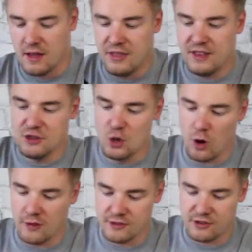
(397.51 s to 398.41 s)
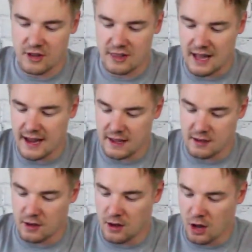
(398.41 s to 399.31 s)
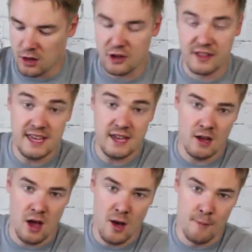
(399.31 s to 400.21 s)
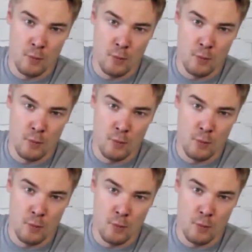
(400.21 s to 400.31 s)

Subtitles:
These new ones, like a lot of the